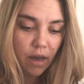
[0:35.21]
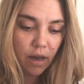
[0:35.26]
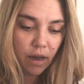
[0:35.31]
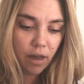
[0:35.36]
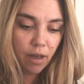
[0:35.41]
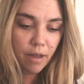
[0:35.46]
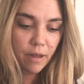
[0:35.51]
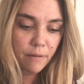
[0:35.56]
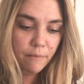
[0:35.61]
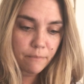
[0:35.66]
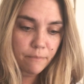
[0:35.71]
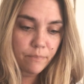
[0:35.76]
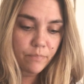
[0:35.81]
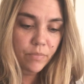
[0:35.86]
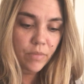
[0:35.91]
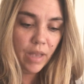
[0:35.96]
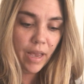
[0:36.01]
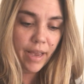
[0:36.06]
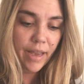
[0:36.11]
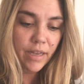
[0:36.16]
I
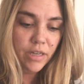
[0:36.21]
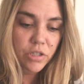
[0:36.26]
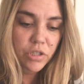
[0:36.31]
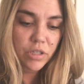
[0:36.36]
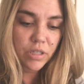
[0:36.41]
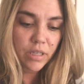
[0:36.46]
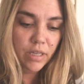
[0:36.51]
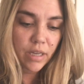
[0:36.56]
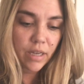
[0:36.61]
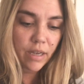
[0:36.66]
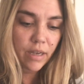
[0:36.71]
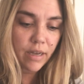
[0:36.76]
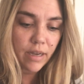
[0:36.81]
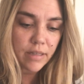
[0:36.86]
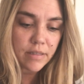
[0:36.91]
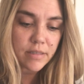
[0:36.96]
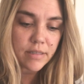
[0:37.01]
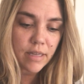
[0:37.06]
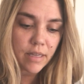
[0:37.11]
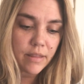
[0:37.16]
actually
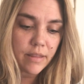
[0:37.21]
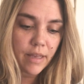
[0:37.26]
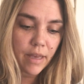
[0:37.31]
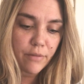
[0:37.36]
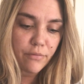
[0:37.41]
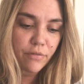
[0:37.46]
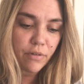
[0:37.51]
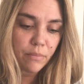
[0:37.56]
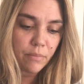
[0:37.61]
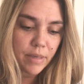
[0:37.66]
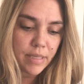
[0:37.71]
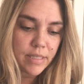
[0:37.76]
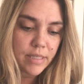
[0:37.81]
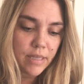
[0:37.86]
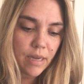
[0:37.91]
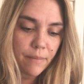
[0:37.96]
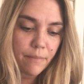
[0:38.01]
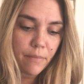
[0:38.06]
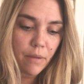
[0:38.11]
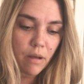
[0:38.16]
got sent that from my
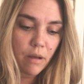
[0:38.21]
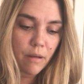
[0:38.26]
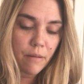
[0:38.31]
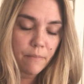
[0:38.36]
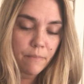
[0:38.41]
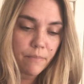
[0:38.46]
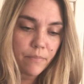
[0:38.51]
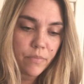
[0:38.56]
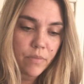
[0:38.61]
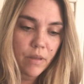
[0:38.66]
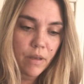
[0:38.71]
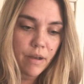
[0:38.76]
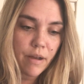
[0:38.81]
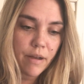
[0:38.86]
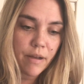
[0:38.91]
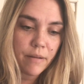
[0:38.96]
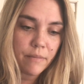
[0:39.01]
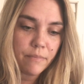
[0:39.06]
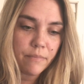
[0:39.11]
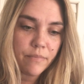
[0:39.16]
stepmom,
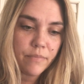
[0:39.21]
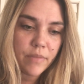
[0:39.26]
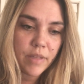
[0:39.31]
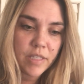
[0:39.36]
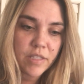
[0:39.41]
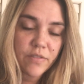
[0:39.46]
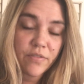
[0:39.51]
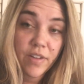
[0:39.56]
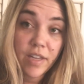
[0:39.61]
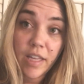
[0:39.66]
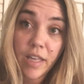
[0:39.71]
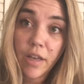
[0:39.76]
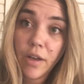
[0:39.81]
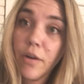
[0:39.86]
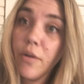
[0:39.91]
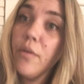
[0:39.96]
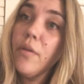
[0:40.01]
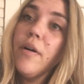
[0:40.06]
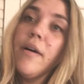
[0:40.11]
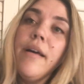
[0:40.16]
this
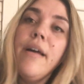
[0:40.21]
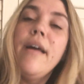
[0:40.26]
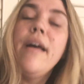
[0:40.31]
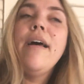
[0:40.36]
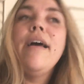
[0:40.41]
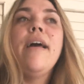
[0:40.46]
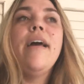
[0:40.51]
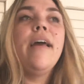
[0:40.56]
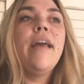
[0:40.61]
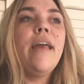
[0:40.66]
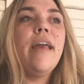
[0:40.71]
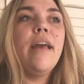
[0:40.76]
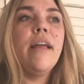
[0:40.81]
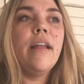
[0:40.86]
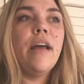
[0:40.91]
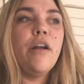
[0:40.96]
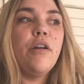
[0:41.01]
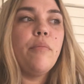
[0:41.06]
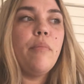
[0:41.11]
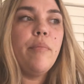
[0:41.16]
video, and
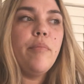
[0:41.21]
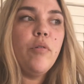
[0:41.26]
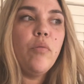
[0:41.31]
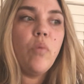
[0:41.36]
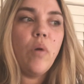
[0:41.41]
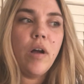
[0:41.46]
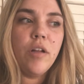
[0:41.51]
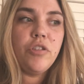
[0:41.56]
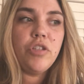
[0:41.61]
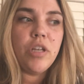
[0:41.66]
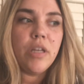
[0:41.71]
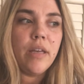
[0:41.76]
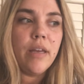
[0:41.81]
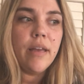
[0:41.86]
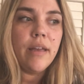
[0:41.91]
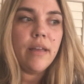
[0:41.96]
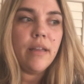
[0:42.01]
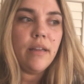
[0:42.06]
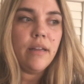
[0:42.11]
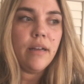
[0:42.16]
I remember watching
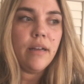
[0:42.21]
it,